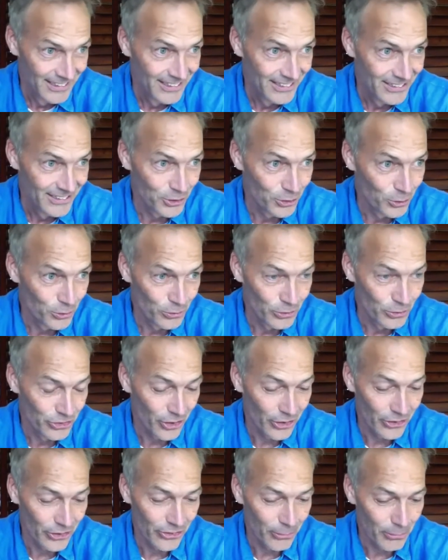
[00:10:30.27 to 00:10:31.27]
to
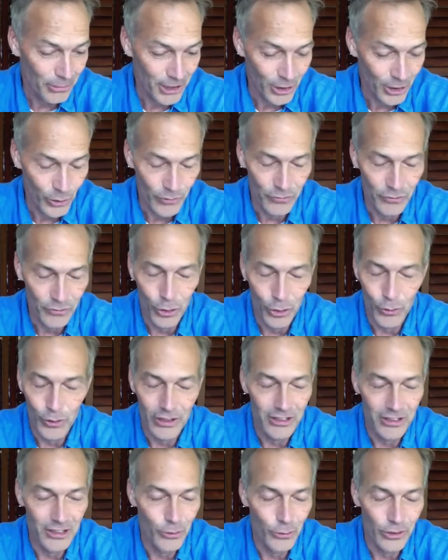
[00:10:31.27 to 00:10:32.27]
start something you have no
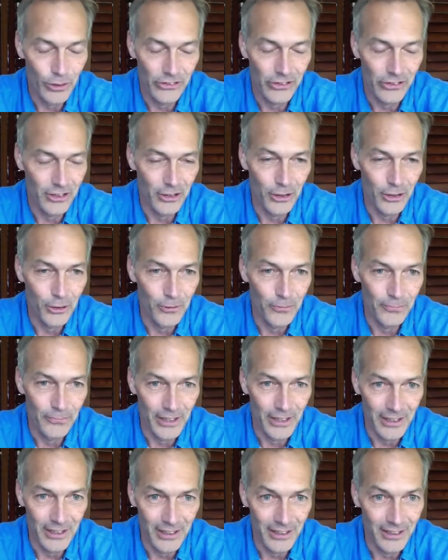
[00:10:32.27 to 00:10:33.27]
idea where it's going to go,
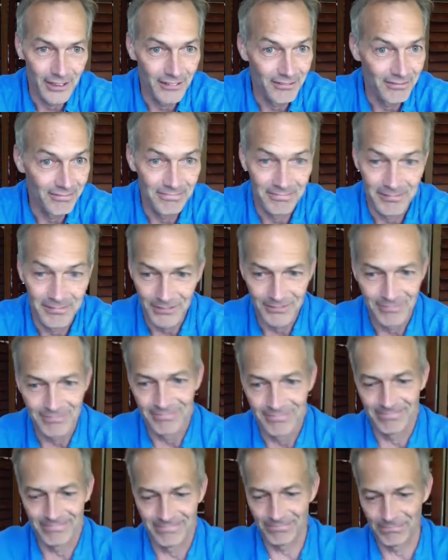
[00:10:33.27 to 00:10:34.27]
and then
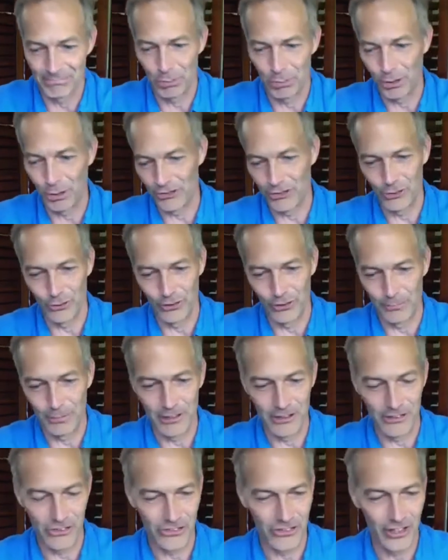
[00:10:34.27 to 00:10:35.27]
pretty soon the
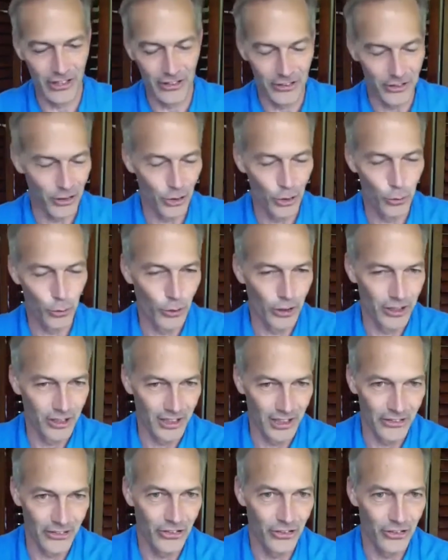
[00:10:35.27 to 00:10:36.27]
piece is telling you what it
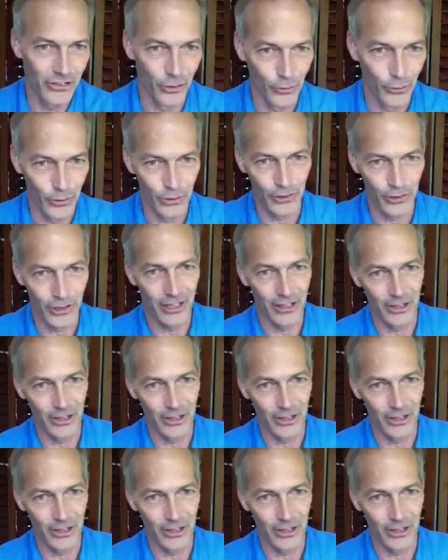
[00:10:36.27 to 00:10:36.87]
needs to do, and you